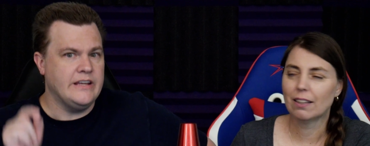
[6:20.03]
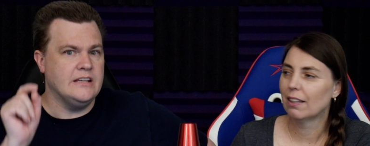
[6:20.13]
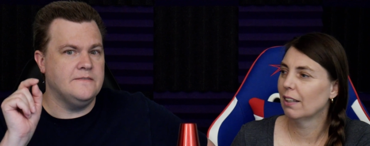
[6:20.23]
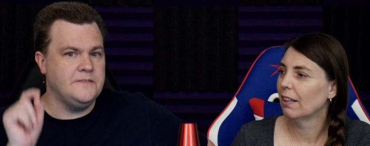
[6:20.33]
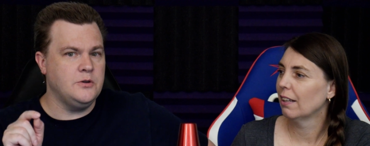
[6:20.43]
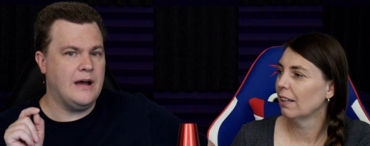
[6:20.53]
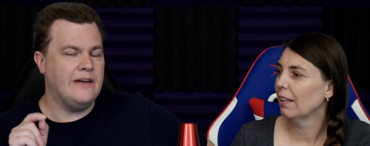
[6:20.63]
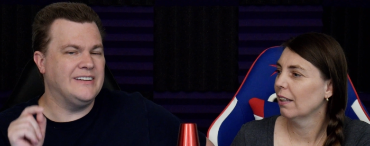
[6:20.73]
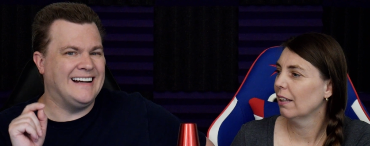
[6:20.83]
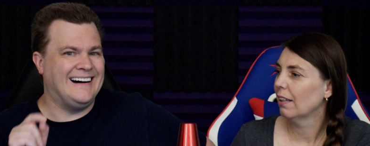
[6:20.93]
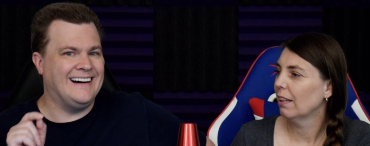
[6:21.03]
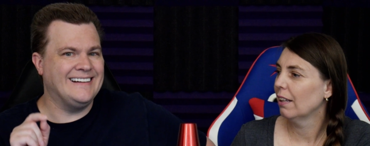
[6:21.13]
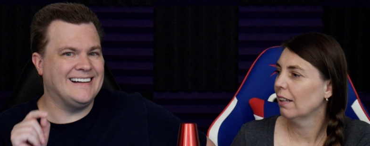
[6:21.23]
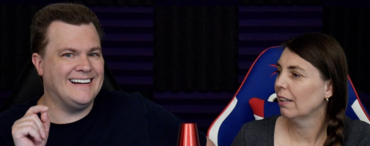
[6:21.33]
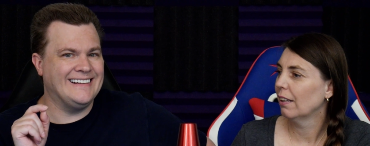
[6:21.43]
Speaker 1: if you have an
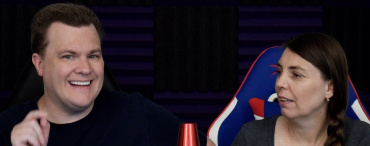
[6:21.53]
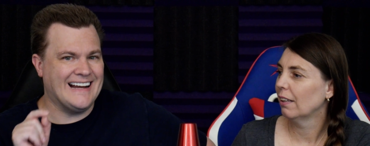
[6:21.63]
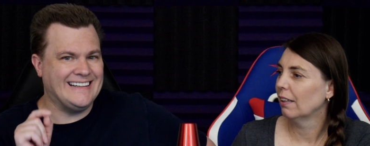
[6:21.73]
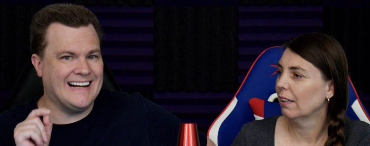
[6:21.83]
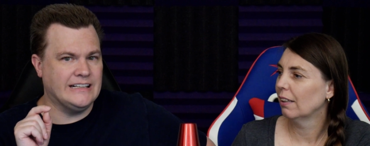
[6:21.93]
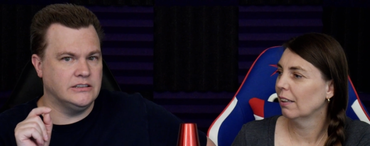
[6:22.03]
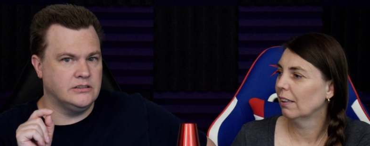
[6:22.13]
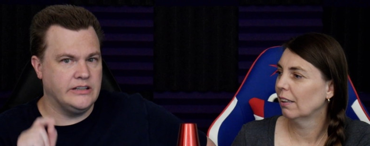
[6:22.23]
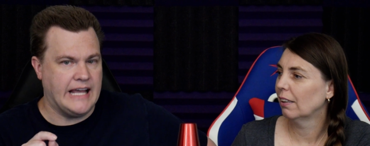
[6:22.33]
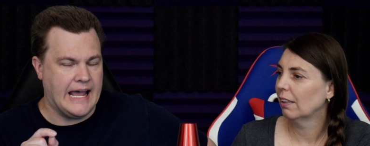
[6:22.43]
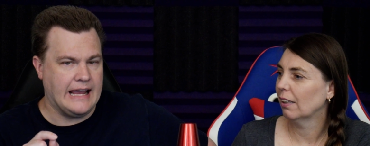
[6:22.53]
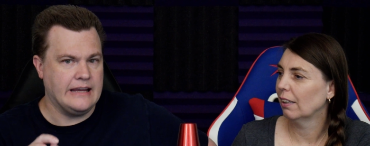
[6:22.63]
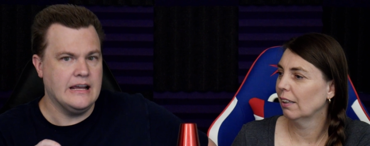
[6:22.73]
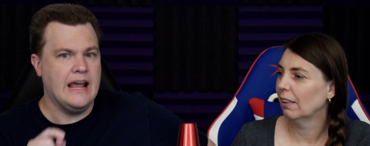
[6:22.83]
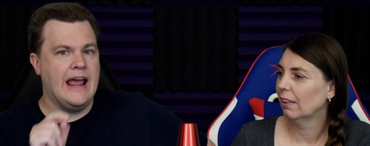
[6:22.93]
i9
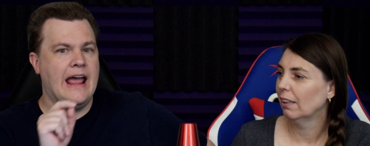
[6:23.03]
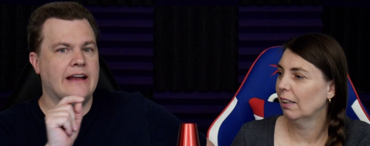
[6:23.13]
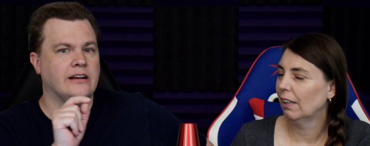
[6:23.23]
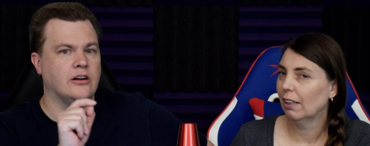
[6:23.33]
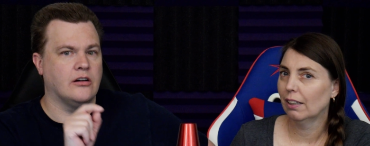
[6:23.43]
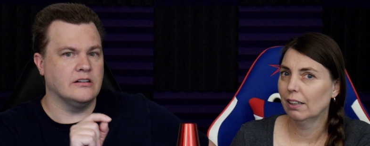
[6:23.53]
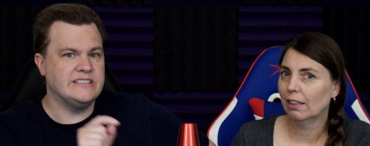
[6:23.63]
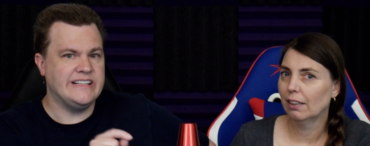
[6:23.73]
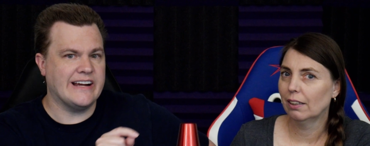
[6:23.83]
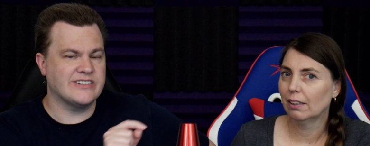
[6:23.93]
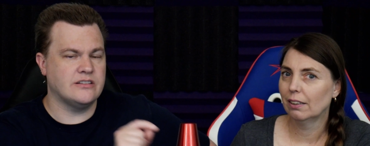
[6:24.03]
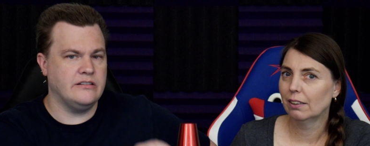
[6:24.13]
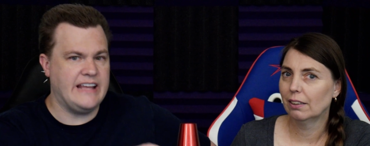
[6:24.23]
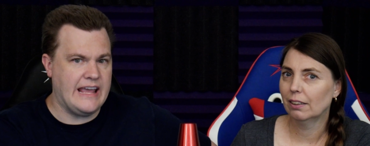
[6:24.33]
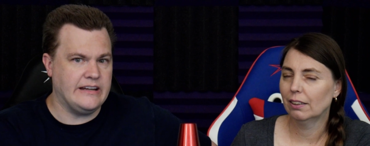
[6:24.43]
9900K and an RTX
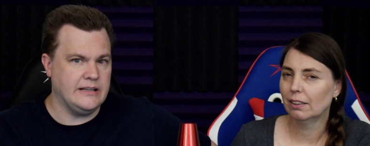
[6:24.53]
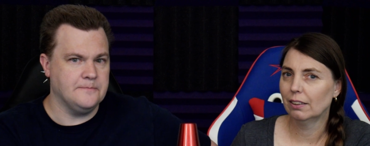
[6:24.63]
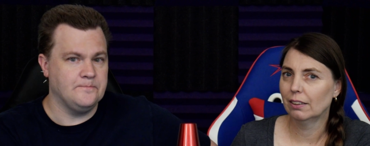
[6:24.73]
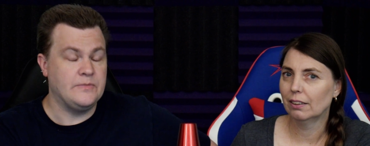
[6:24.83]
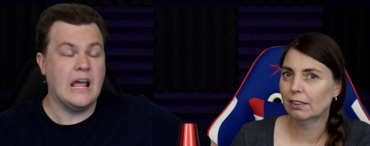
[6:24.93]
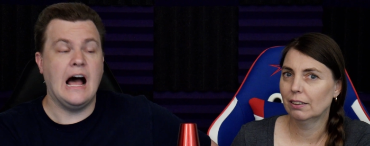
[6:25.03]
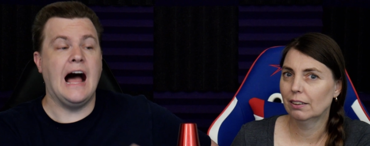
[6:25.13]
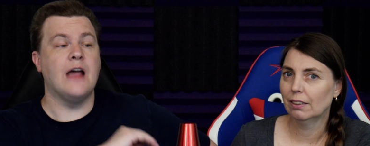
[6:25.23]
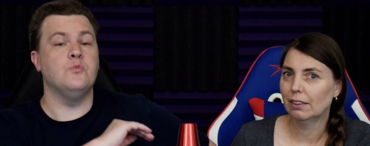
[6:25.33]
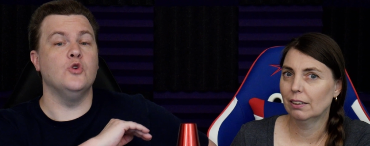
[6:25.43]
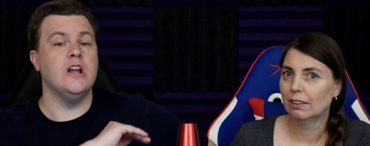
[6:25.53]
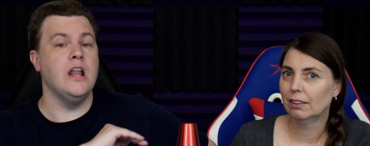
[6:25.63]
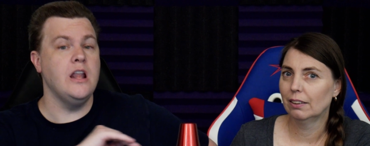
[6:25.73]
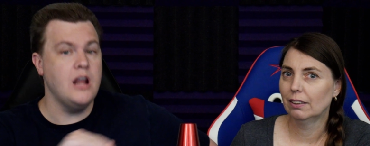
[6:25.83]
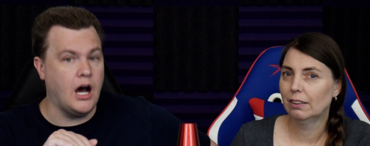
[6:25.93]
3080, I would
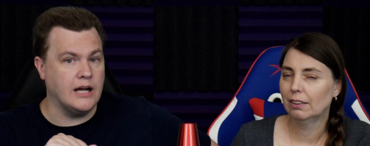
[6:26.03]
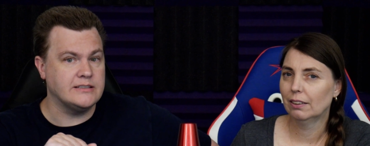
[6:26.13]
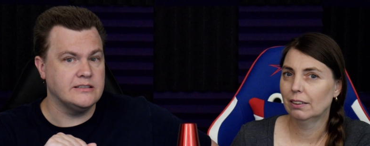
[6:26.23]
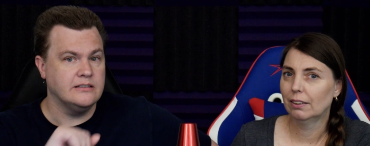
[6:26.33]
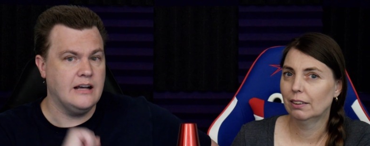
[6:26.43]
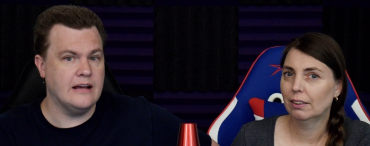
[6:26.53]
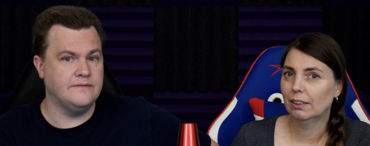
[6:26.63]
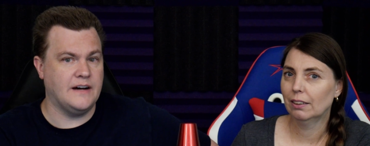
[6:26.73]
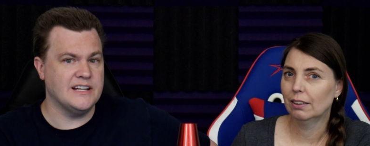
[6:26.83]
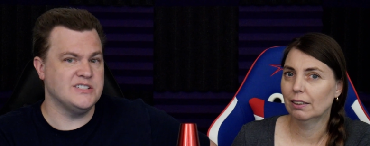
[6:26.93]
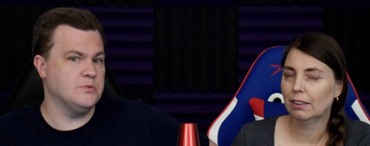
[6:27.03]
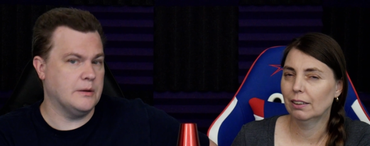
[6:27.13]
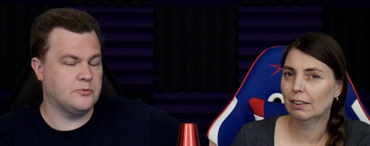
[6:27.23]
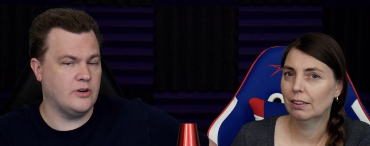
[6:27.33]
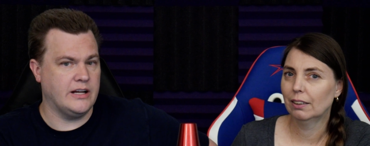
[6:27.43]
not advise you
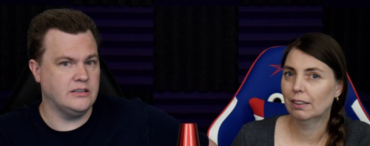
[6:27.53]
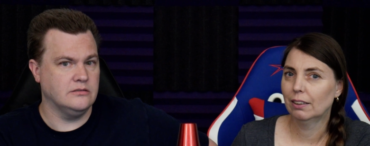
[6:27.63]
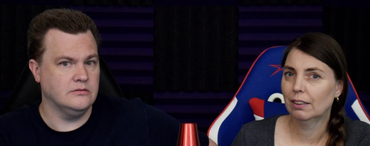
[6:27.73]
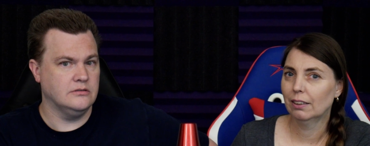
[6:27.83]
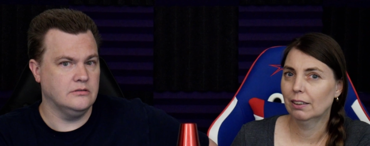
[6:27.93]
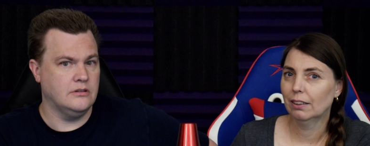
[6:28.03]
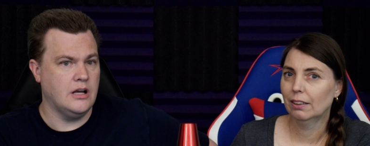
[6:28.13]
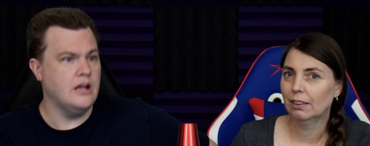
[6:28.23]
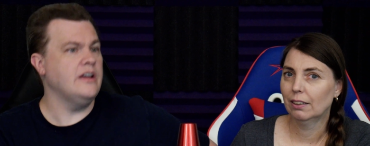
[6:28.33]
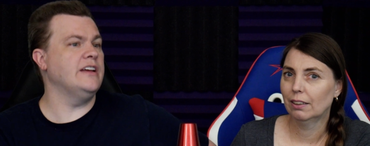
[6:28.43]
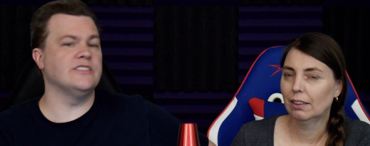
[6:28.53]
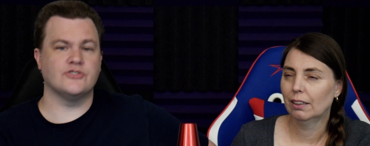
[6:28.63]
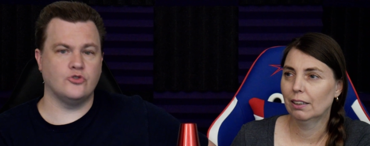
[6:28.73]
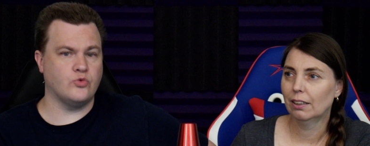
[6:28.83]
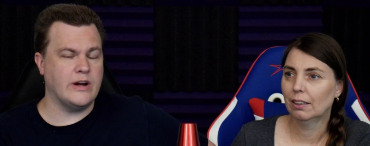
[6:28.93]
upgrade. It is
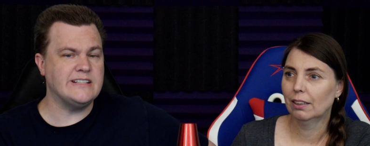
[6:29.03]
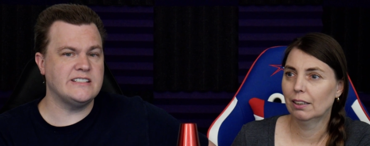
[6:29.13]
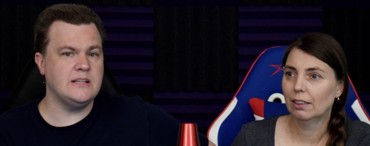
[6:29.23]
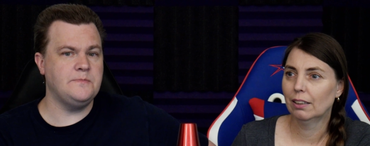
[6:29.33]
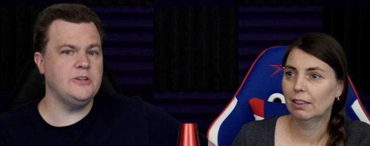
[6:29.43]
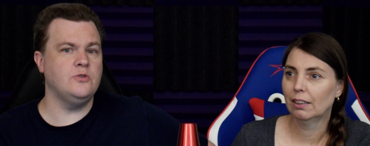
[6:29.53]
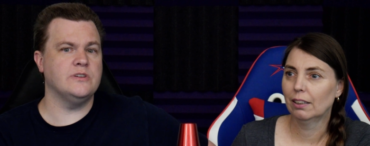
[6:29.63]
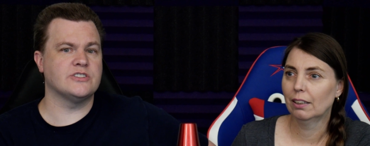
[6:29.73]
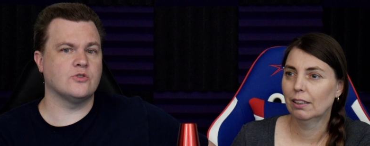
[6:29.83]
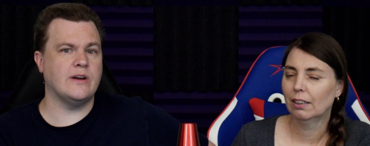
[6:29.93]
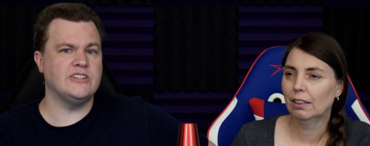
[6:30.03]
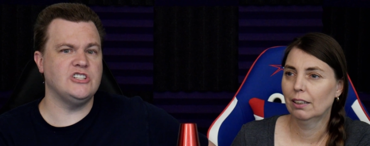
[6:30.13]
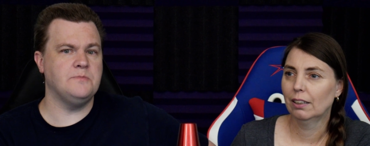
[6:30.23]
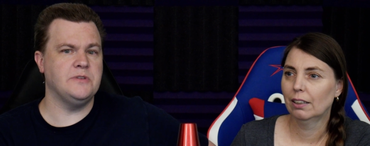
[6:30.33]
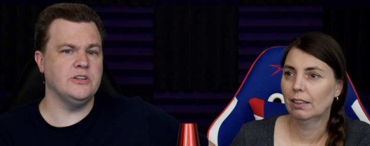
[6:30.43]
a great CPU, it's a great
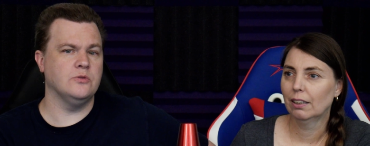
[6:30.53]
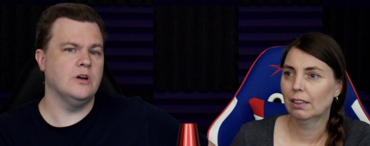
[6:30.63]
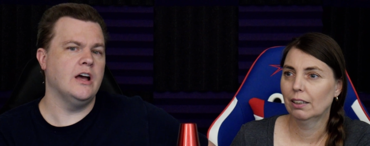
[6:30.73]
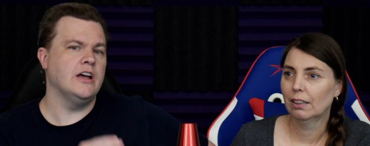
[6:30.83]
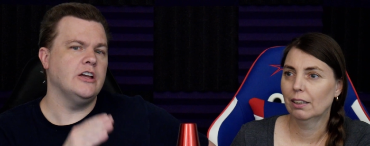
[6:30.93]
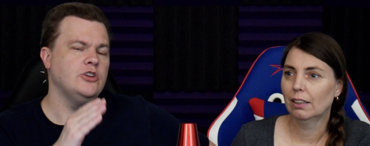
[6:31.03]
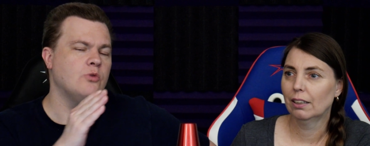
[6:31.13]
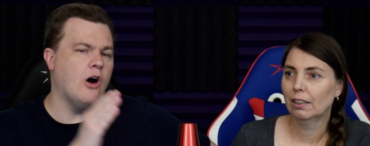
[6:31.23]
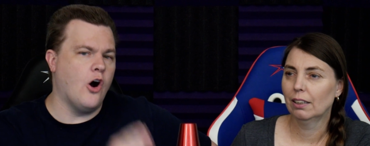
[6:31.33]
GPU. You